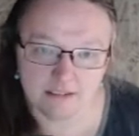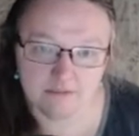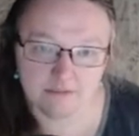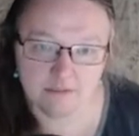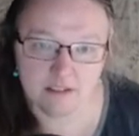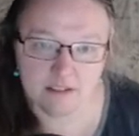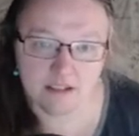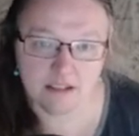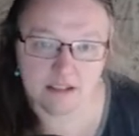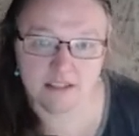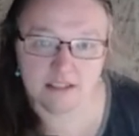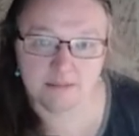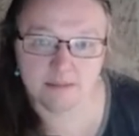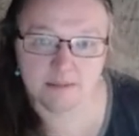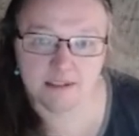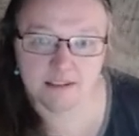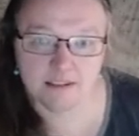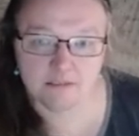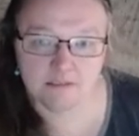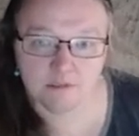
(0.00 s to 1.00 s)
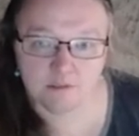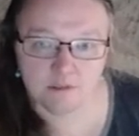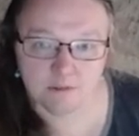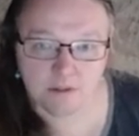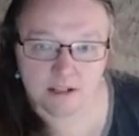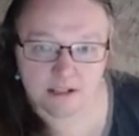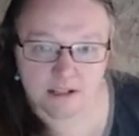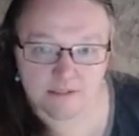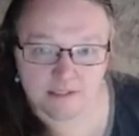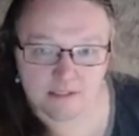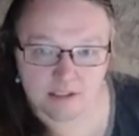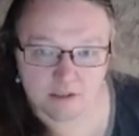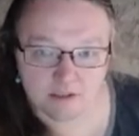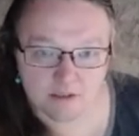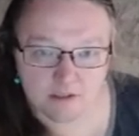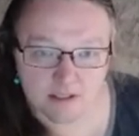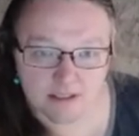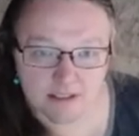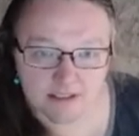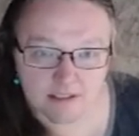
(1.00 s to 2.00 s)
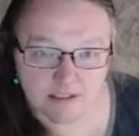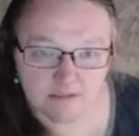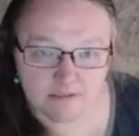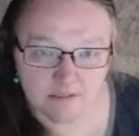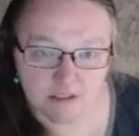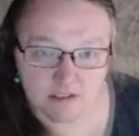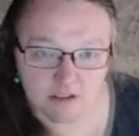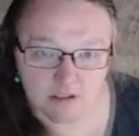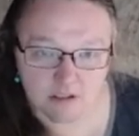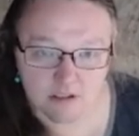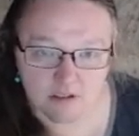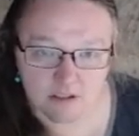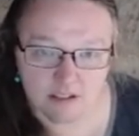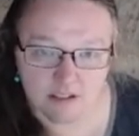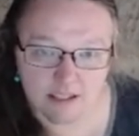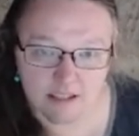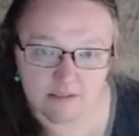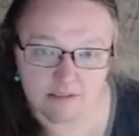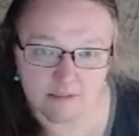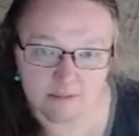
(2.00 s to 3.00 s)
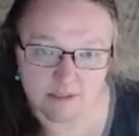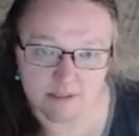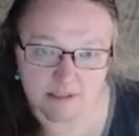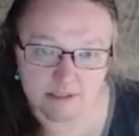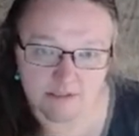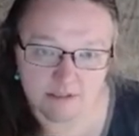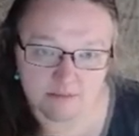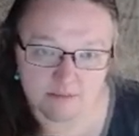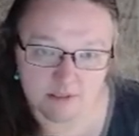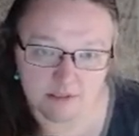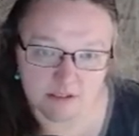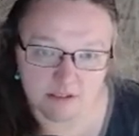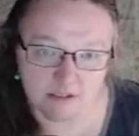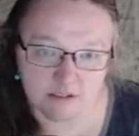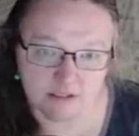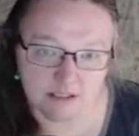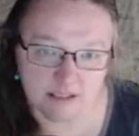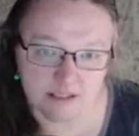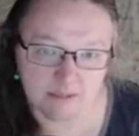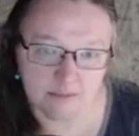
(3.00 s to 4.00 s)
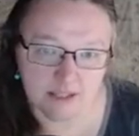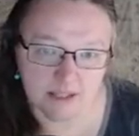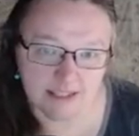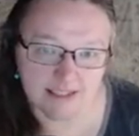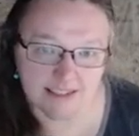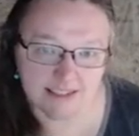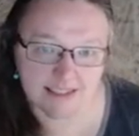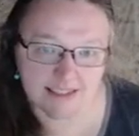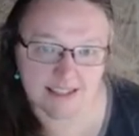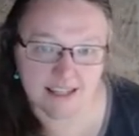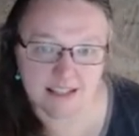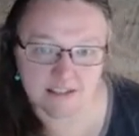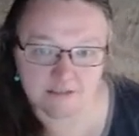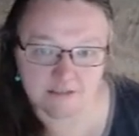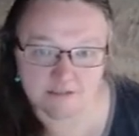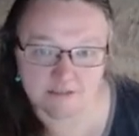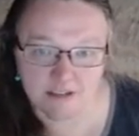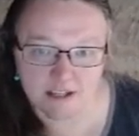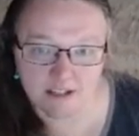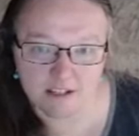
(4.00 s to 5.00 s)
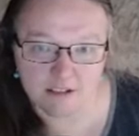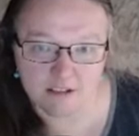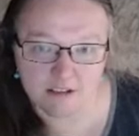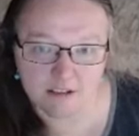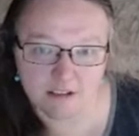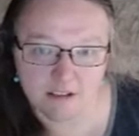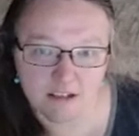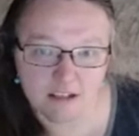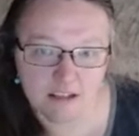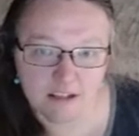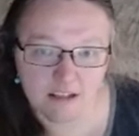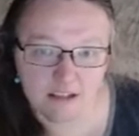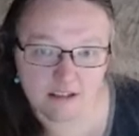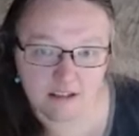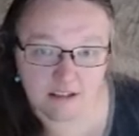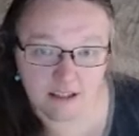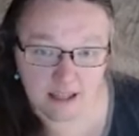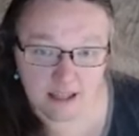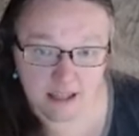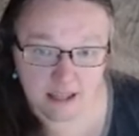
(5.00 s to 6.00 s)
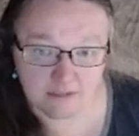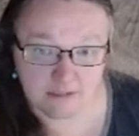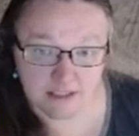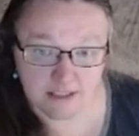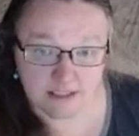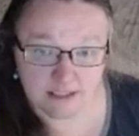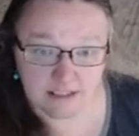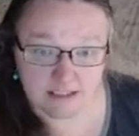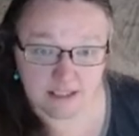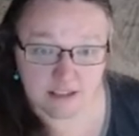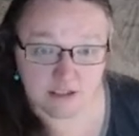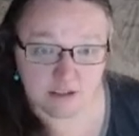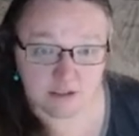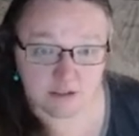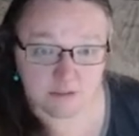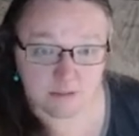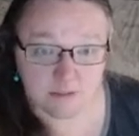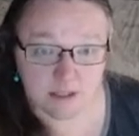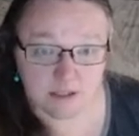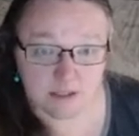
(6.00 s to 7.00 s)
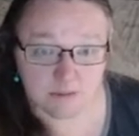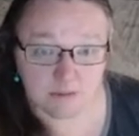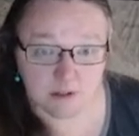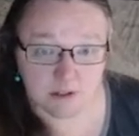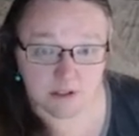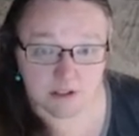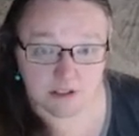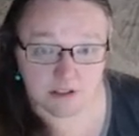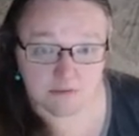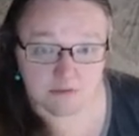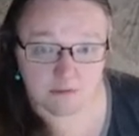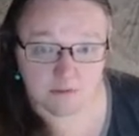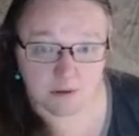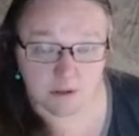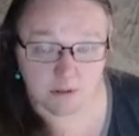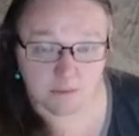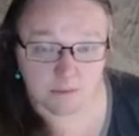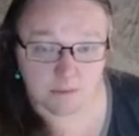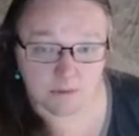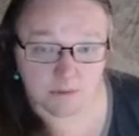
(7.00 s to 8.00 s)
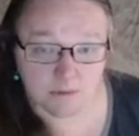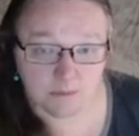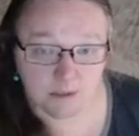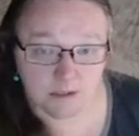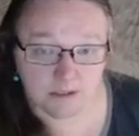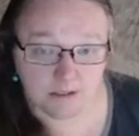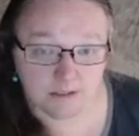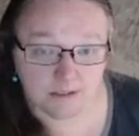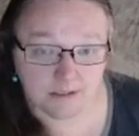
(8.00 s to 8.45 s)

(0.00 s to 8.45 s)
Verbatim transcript: Husbands, love your wives as Christ loved the church and gave himself up for her, that he might sanctify her, having cleansed her by the washing of water with the word.